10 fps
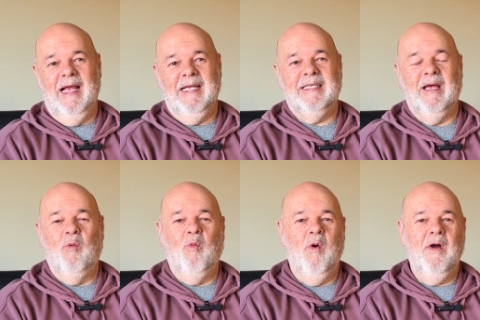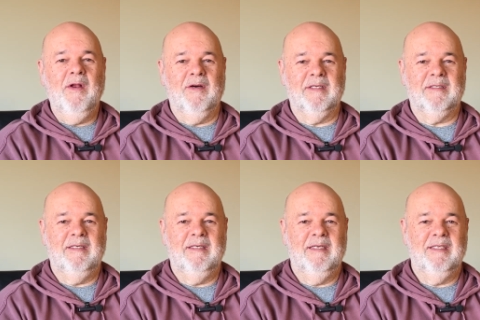So why not
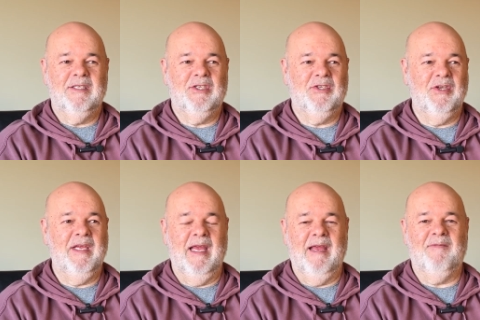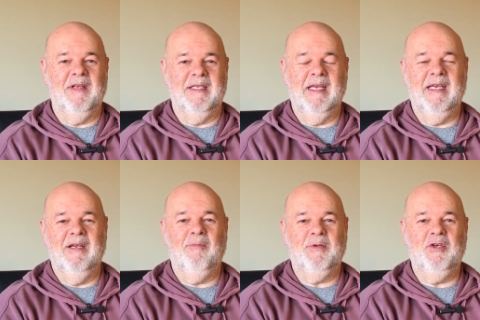see if there's any
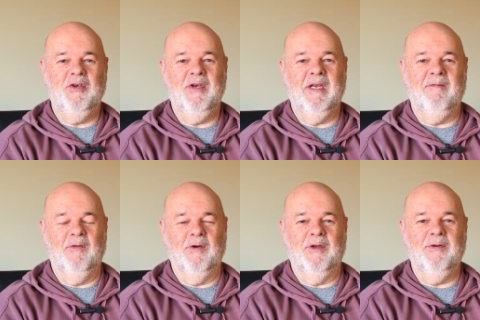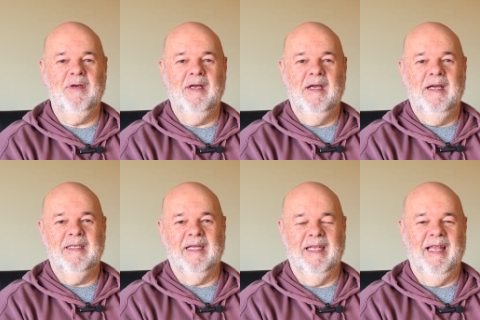opportunity for you
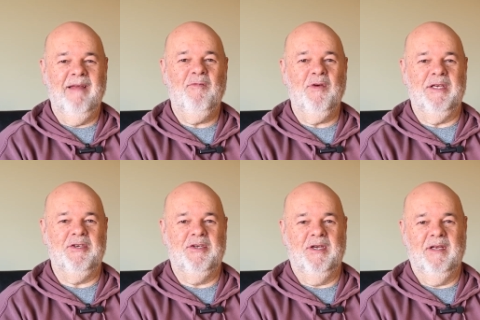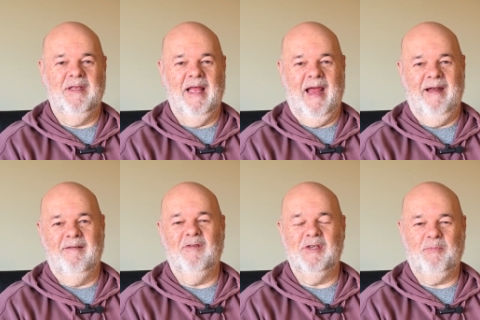to leverage that
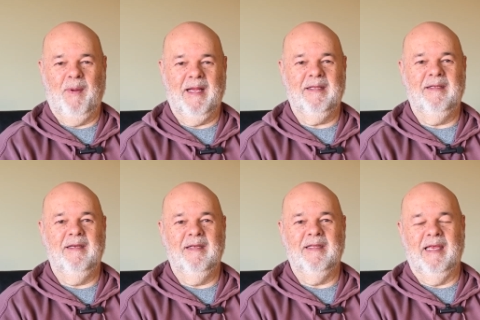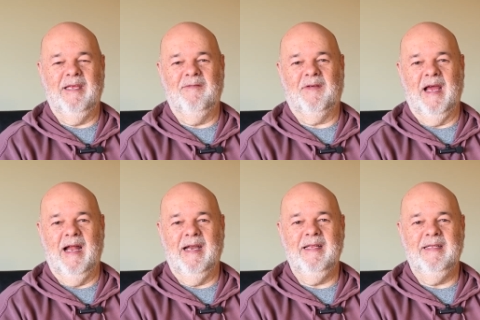respect that you've
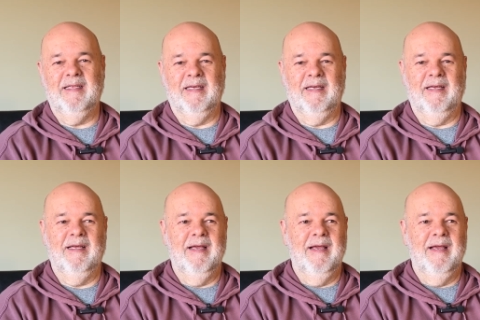garnered, the